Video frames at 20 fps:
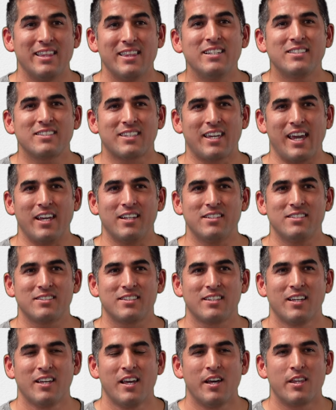In this
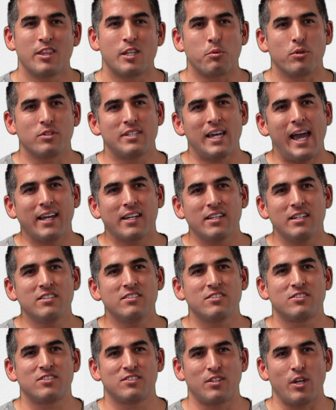case, the
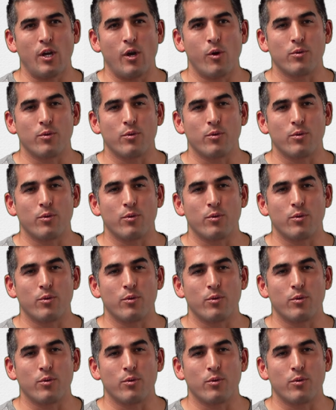protagonist's